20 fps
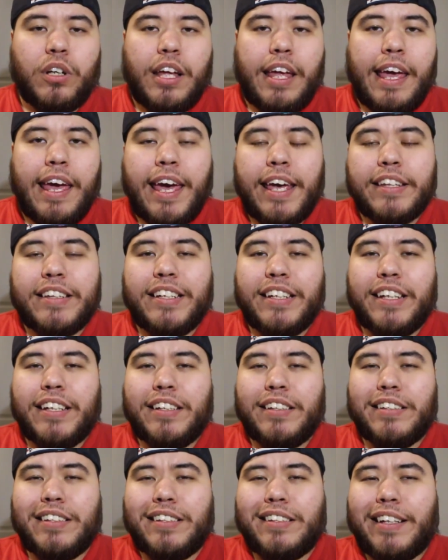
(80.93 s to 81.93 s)
At the end
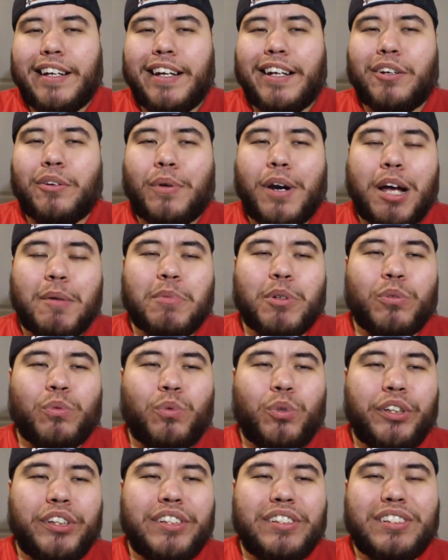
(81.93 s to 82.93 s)
of the day, Robert
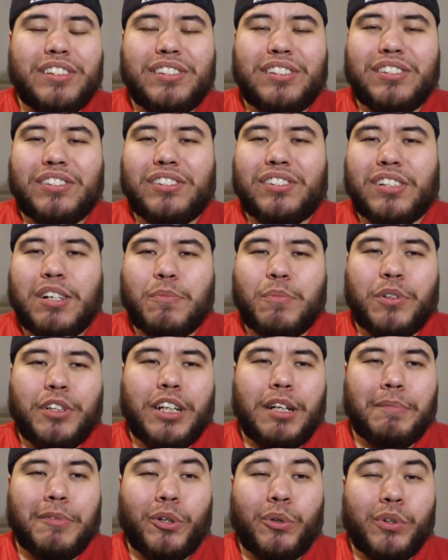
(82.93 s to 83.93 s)
Woods isn't someone
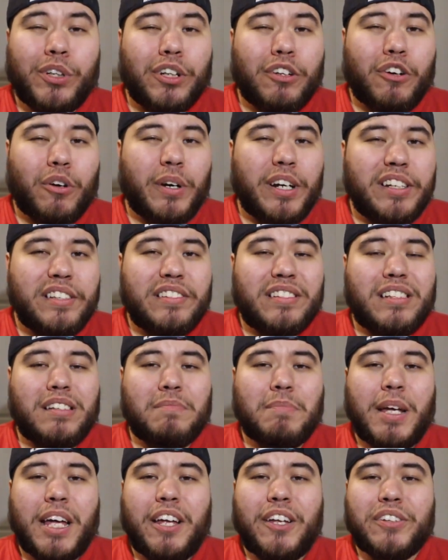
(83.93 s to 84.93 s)
I'm going crazy
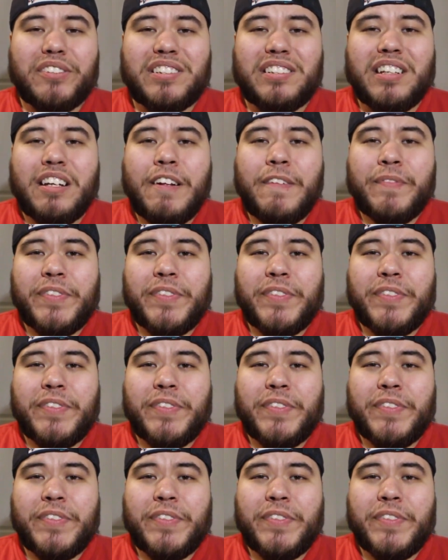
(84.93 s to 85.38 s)
about.